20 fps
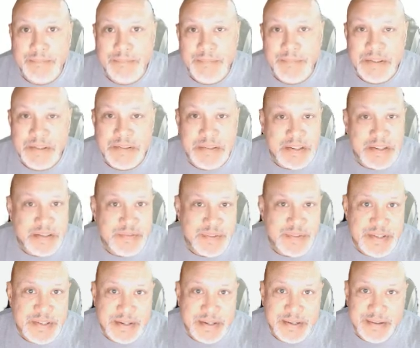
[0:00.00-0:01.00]
It's just for
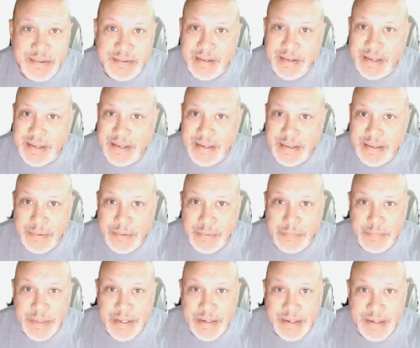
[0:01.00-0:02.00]
security, no
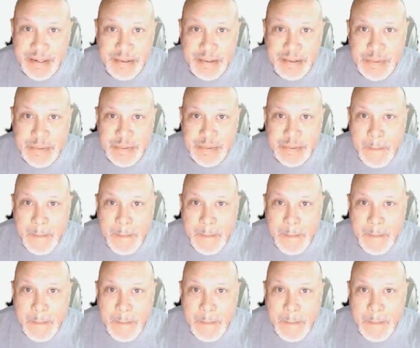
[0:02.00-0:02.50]
big deal.